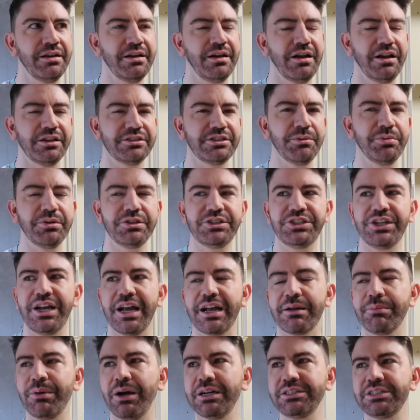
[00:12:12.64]
I'll double
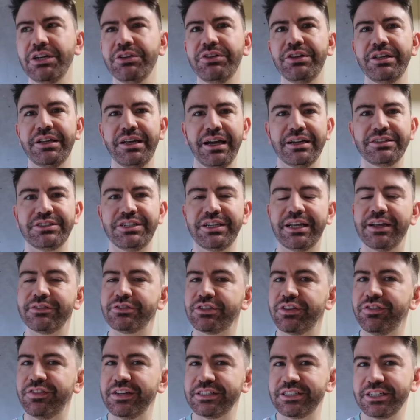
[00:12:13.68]
check, but I don't think it actually
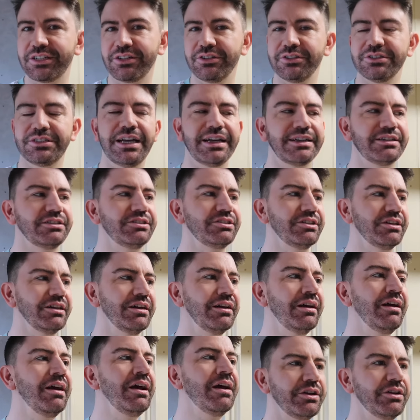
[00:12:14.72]
gives a physical
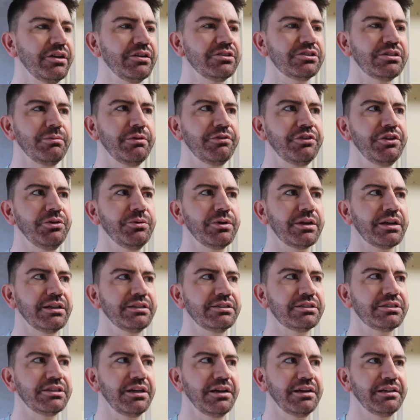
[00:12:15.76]
texture. I know some of you were
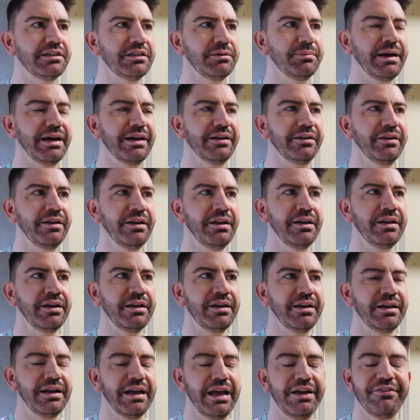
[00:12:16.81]
concerned about
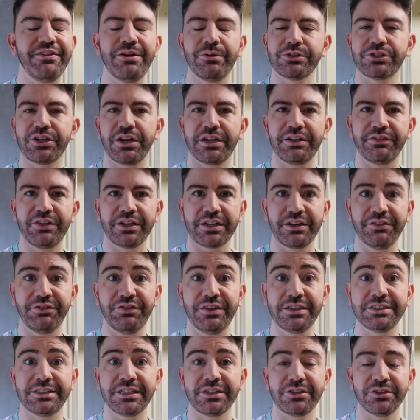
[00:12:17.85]
if it was kind of like a
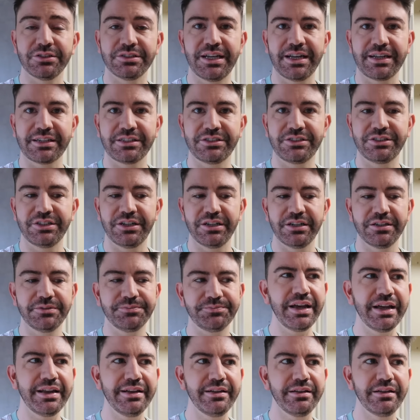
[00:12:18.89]
physical texture,
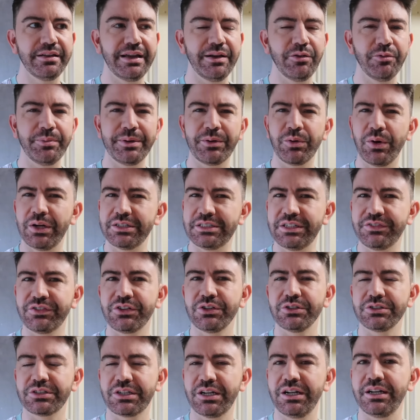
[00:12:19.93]
then it would be quite
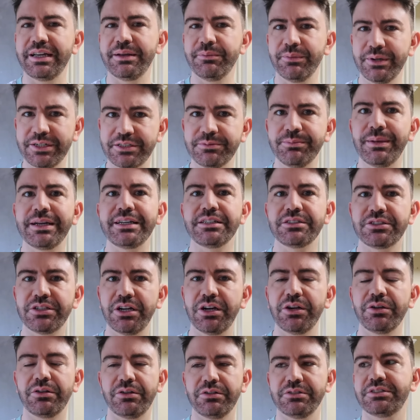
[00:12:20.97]
difficult to clean, which makes
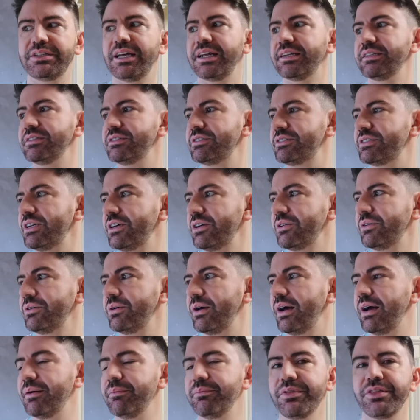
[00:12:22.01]
total sense. So
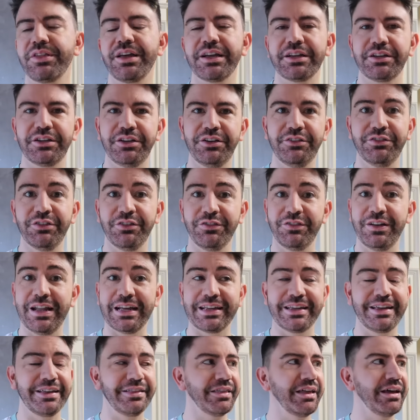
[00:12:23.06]
thank you for
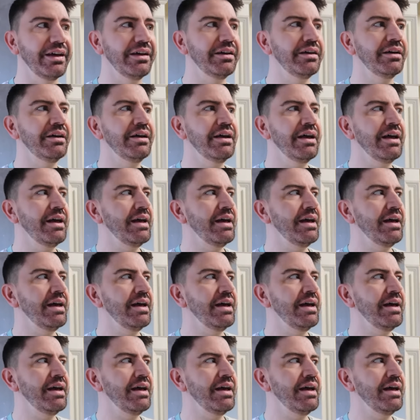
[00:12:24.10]
flagging that.